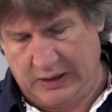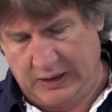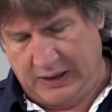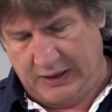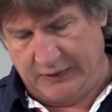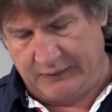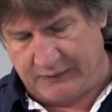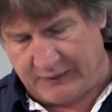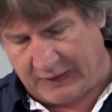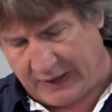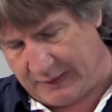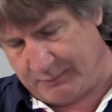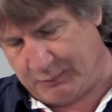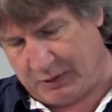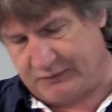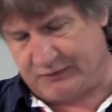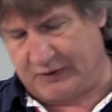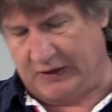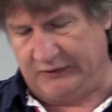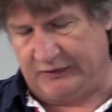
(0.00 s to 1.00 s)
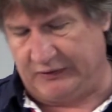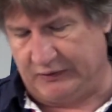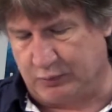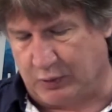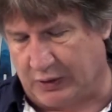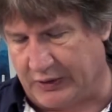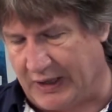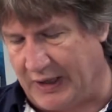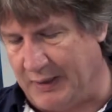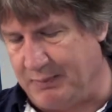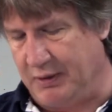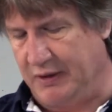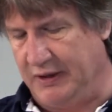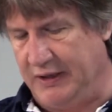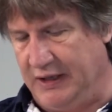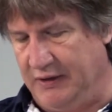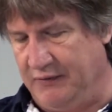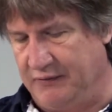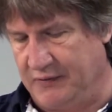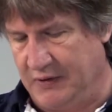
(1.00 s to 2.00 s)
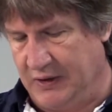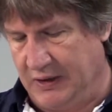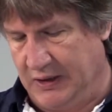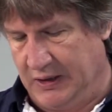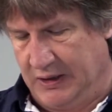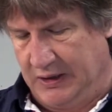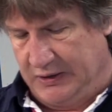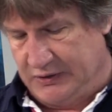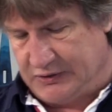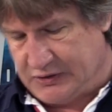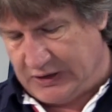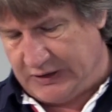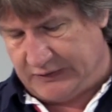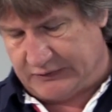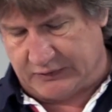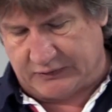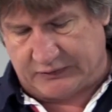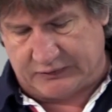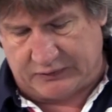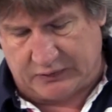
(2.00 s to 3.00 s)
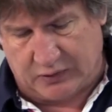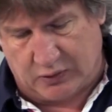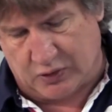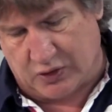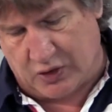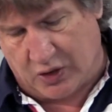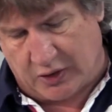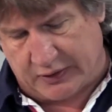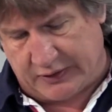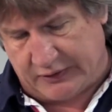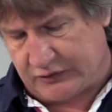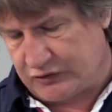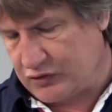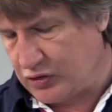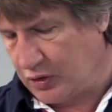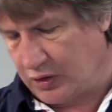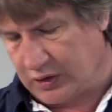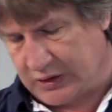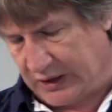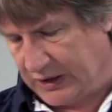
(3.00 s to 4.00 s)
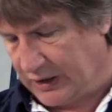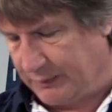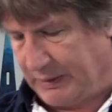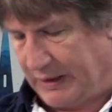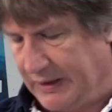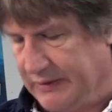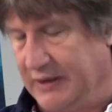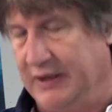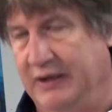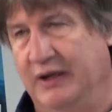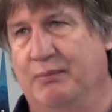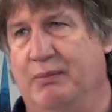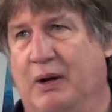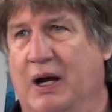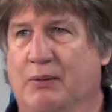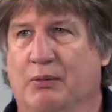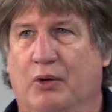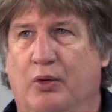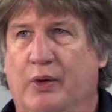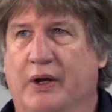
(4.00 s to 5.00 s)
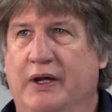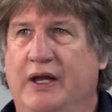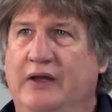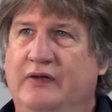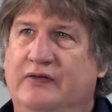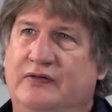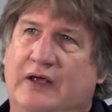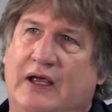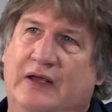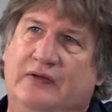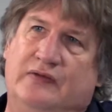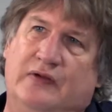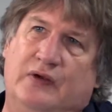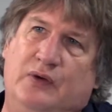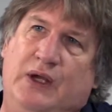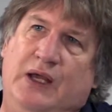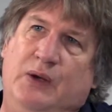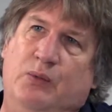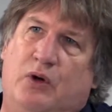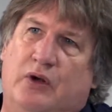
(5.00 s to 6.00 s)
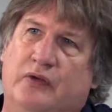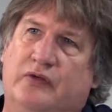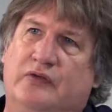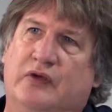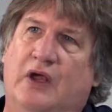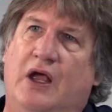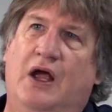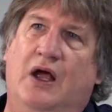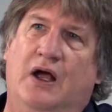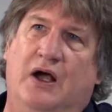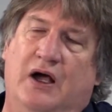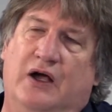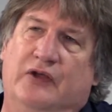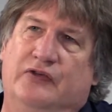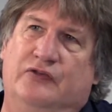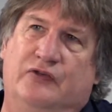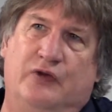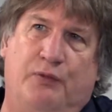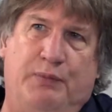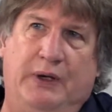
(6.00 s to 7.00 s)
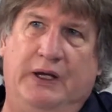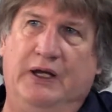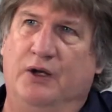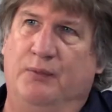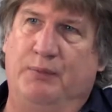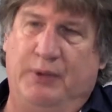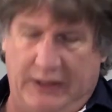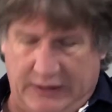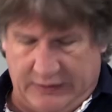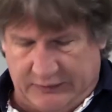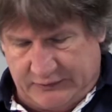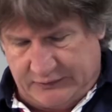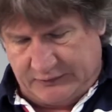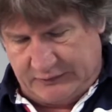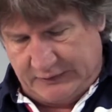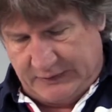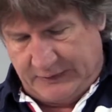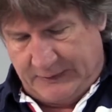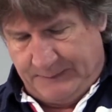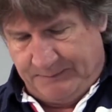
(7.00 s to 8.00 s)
And that, my friends, is what I believe Jesus or God is talking about in the Bible when he says that he wants us to be at peace.